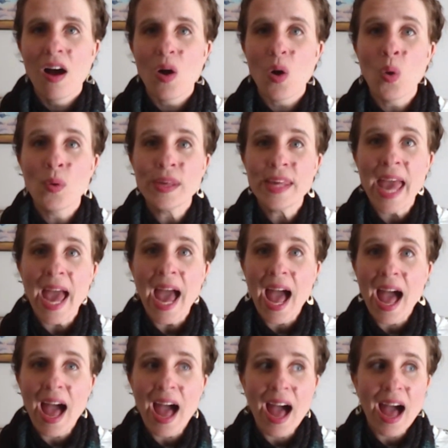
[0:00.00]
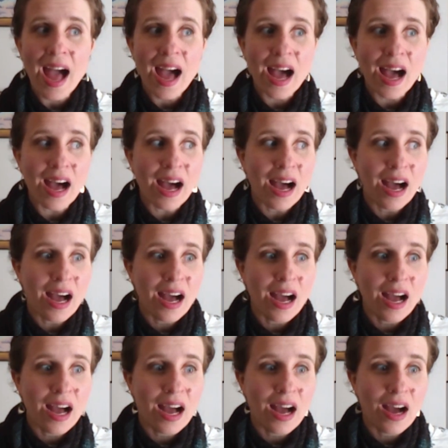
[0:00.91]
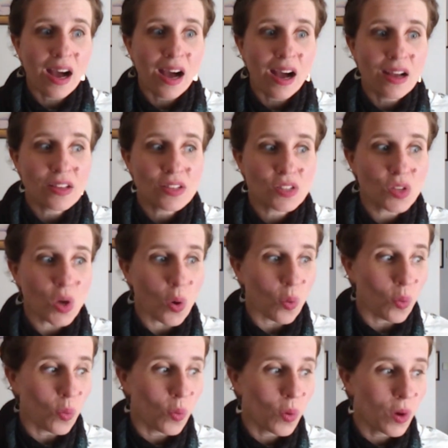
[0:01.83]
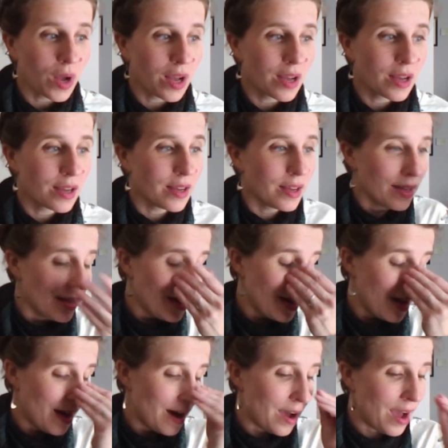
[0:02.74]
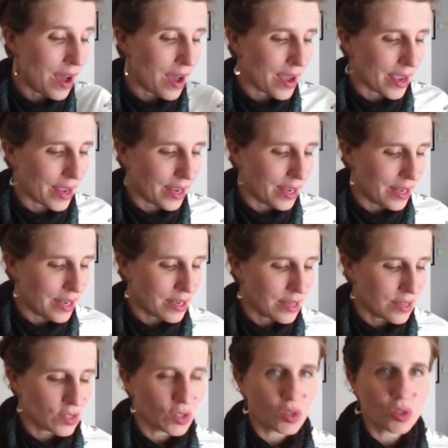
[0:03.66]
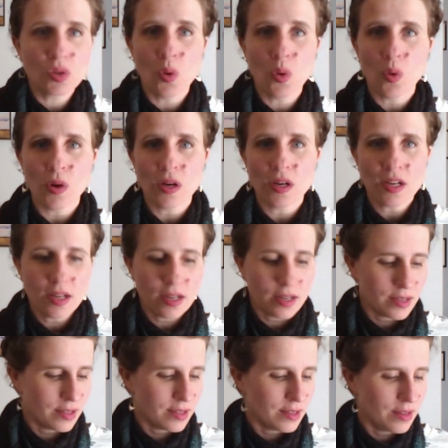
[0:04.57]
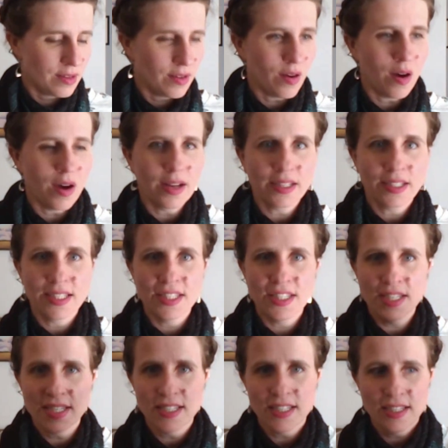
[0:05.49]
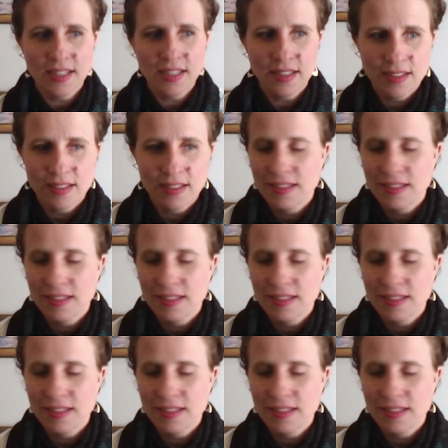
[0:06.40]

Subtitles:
Oh yeah. So I scored on Kijiji.